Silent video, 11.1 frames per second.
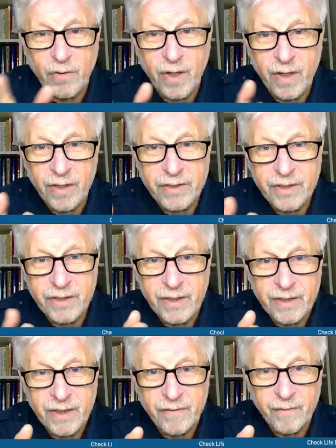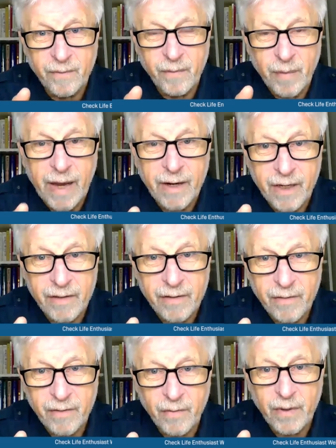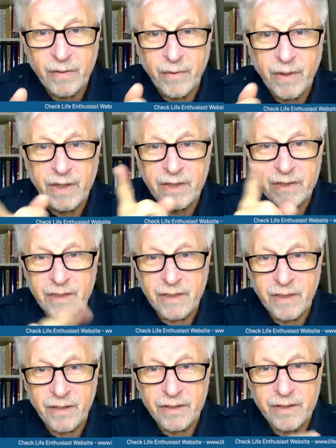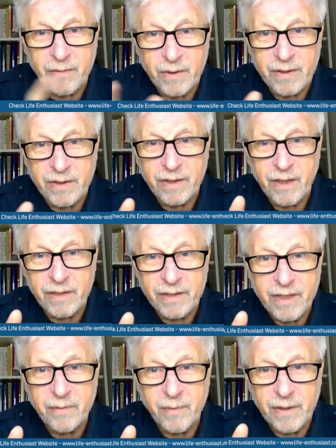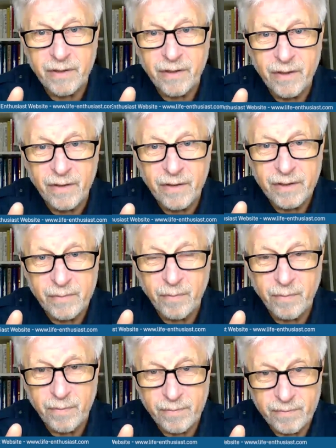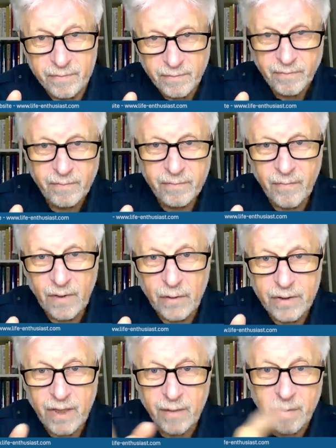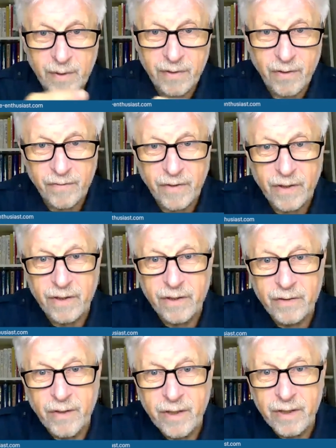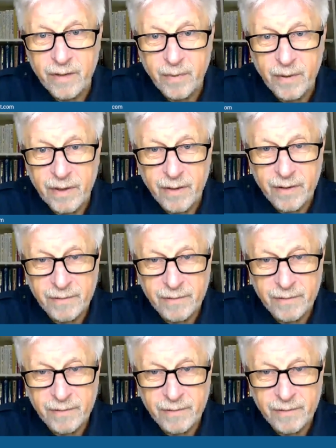energy, and then back we release the energy when the ATP is used up and converted into ADP again.